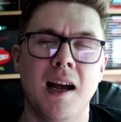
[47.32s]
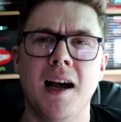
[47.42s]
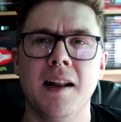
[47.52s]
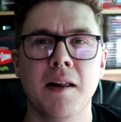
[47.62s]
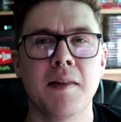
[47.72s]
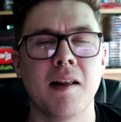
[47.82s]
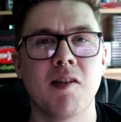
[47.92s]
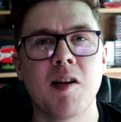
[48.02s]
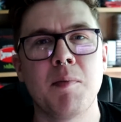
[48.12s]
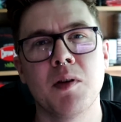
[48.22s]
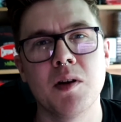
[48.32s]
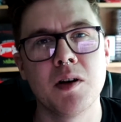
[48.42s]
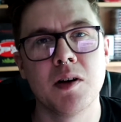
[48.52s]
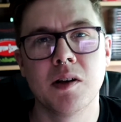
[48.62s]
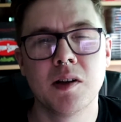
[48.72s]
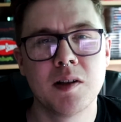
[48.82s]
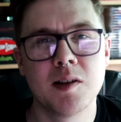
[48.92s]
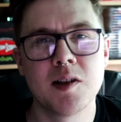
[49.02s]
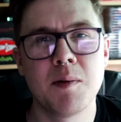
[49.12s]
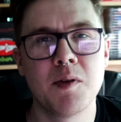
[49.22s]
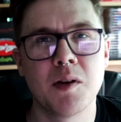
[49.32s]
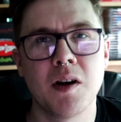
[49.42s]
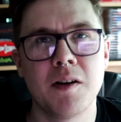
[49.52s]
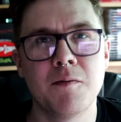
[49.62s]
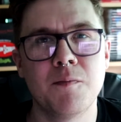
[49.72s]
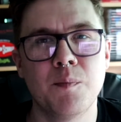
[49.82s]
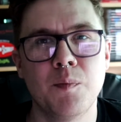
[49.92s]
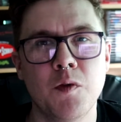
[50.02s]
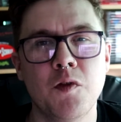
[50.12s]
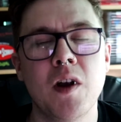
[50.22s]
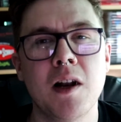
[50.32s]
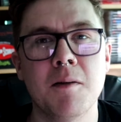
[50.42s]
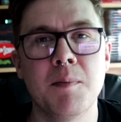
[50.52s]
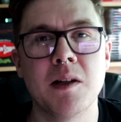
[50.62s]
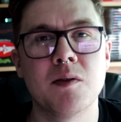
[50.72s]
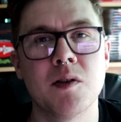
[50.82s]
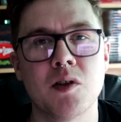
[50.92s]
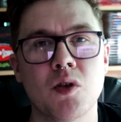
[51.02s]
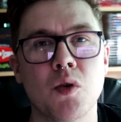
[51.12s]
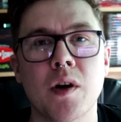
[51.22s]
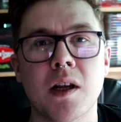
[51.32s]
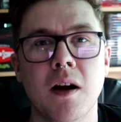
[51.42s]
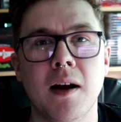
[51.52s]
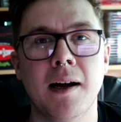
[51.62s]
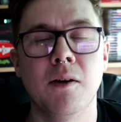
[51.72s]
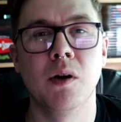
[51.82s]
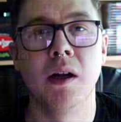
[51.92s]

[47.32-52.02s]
and I think some of the kind of filler bits of the story cut out